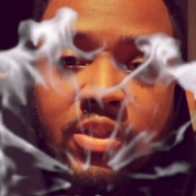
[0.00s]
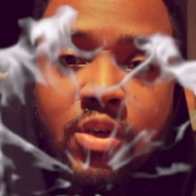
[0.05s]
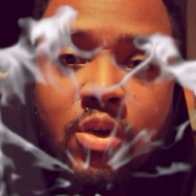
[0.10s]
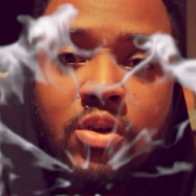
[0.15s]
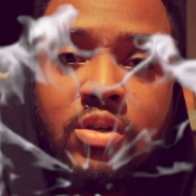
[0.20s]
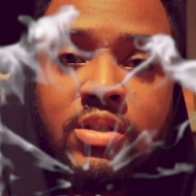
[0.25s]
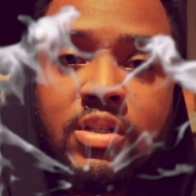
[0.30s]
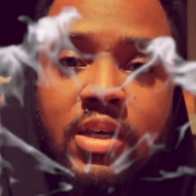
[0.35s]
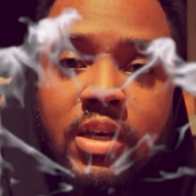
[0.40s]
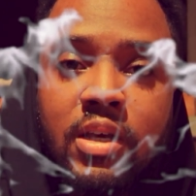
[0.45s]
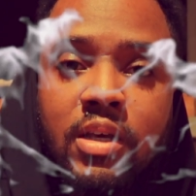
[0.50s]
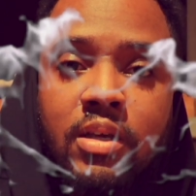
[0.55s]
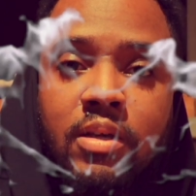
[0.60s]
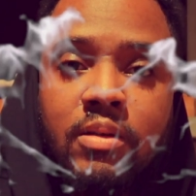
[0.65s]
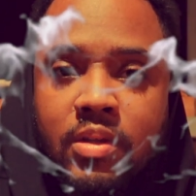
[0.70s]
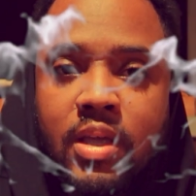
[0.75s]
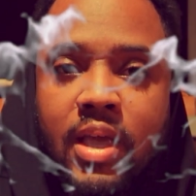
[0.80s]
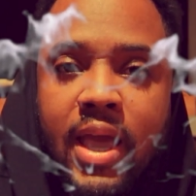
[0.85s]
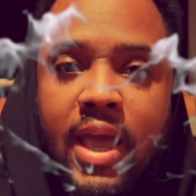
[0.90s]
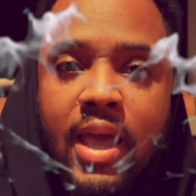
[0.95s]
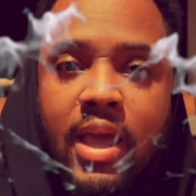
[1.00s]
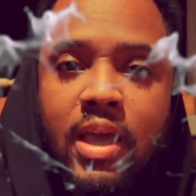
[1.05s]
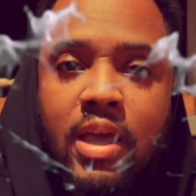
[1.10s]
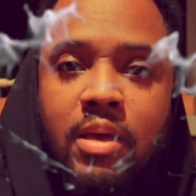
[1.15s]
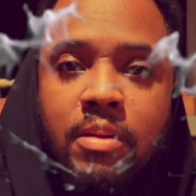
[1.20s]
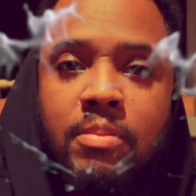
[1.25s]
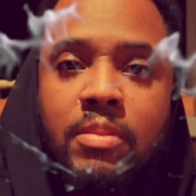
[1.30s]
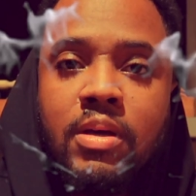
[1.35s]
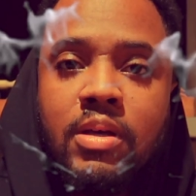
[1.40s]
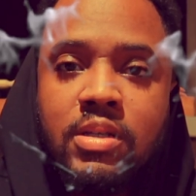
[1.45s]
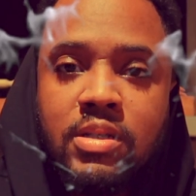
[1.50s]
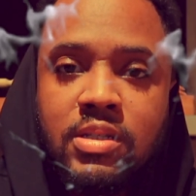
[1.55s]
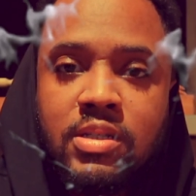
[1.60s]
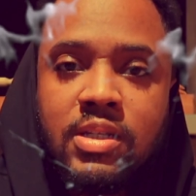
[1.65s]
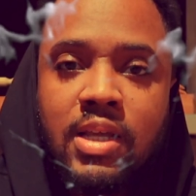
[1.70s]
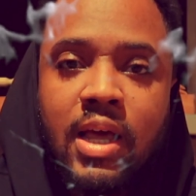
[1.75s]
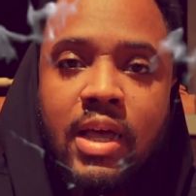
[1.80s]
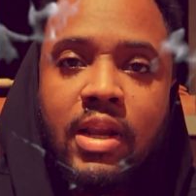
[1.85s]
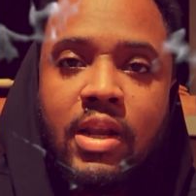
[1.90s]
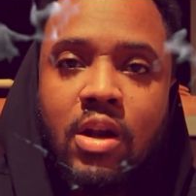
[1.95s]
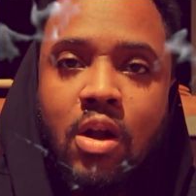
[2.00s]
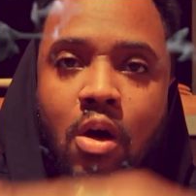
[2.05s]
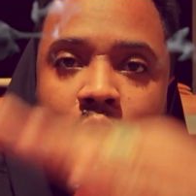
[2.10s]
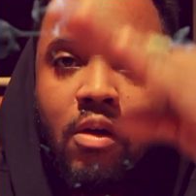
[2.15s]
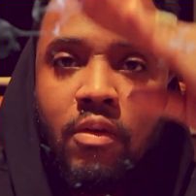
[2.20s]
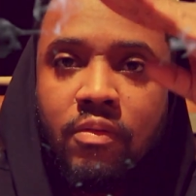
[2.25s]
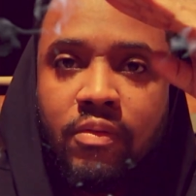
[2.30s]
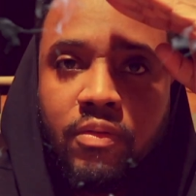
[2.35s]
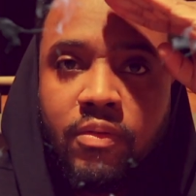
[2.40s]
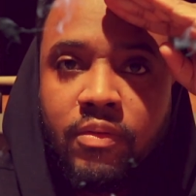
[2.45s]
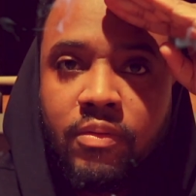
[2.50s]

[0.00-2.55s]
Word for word: thirteen A, signing off.